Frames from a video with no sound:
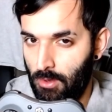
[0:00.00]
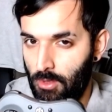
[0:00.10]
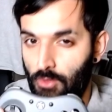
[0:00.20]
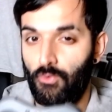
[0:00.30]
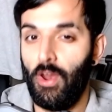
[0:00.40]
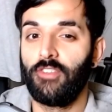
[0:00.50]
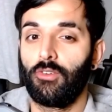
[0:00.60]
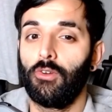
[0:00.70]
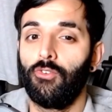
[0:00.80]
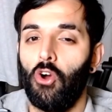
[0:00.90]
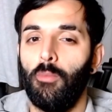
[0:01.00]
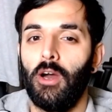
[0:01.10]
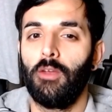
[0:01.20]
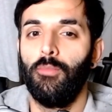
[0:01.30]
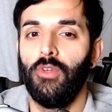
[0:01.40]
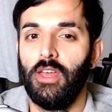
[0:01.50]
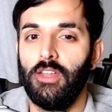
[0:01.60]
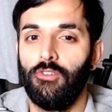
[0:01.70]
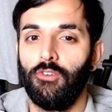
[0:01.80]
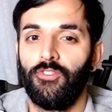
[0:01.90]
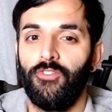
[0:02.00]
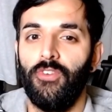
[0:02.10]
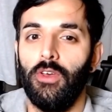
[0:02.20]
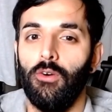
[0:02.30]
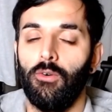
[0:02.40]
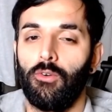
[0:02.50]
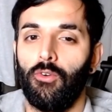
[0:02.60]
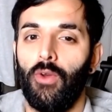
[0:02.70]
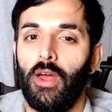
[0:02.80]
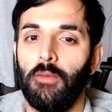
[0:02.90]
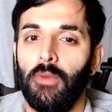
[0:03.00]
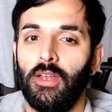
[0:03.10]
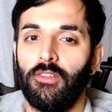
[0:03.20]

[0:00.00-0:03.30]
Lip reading: Razer control pad, but it does feel great, man.